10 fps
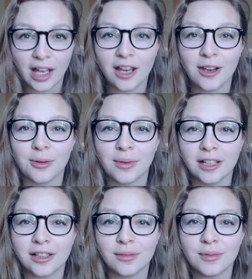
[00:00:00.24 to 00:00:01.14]
Hello,
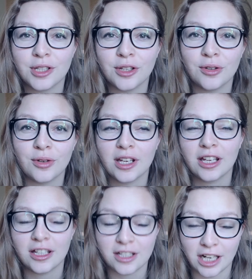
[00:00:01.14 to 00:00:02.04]
welcome to
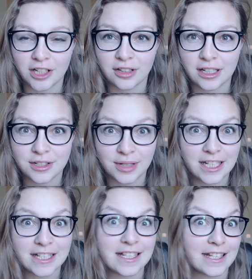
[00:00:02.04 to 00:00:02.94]
January
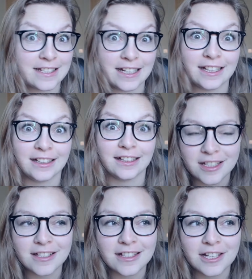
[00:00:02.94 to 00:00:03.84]
2016.
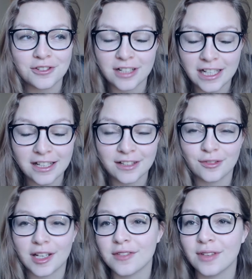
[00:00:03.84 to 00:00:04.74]
This is literally the
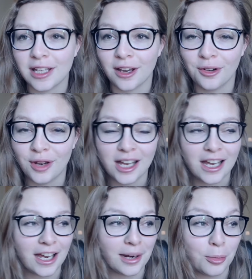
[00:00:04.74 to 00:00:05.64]
first video.
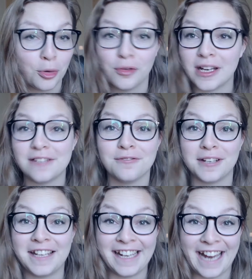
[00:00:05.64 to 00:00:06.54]
I'm already
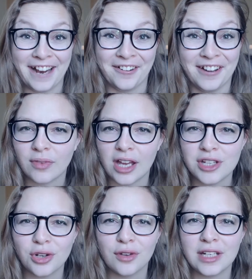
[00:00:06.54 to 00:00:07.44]
freaking out. I
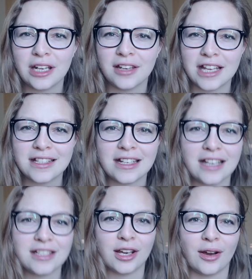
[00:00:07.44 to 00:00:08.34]
shot a video yesterday
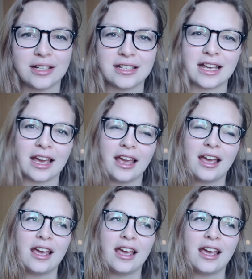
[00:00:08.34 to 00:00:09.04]
to go out today,